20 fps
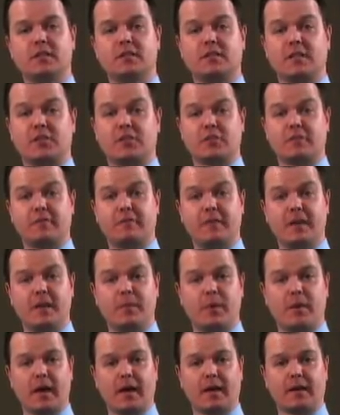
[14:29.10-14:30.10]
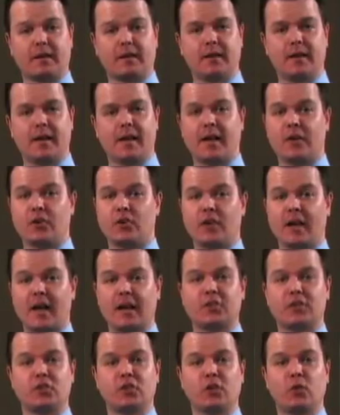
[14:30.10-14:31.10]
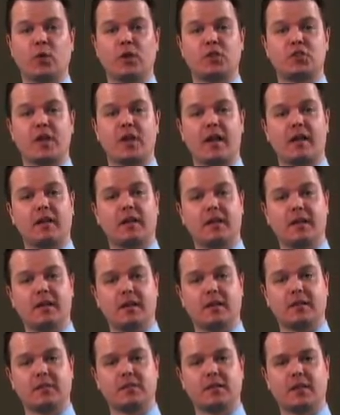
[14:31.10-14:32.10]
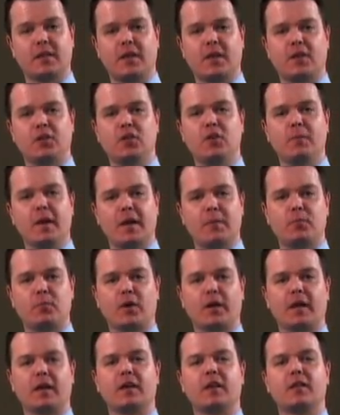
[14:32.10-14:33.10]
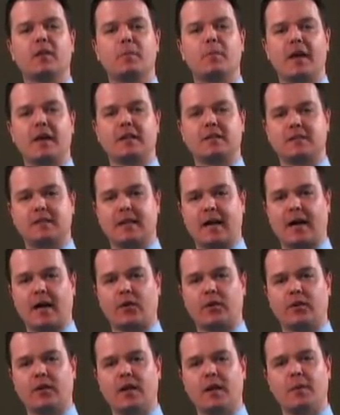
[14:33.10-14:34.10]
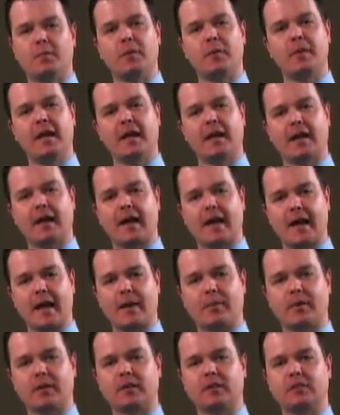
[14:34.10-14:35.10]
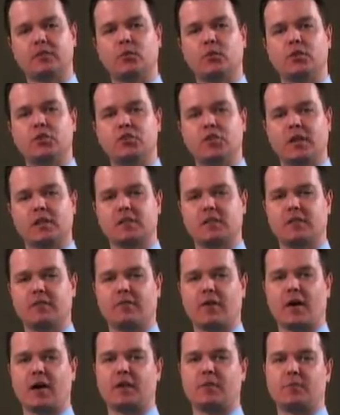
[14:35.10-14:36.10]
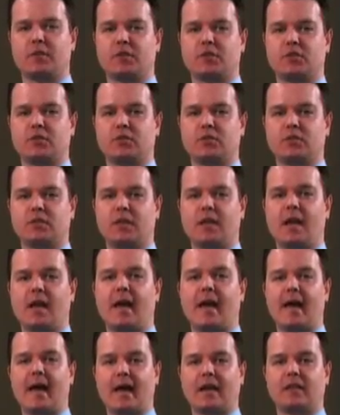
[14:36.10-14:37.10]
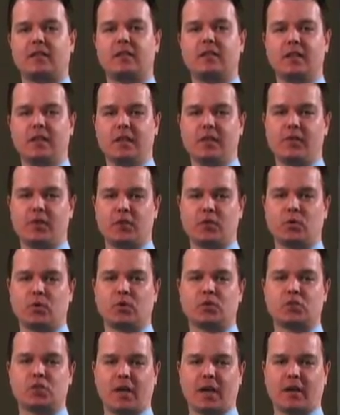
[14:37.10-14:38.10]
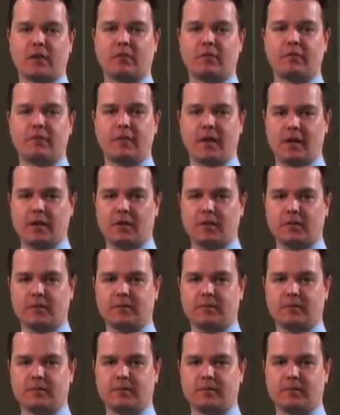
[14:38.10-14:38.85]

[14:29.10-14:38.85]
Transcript: such as feedback, and you're not sure what channel it is, you might bring the mains down, but make it a habit to adjust the volume issues at the individual channel fader.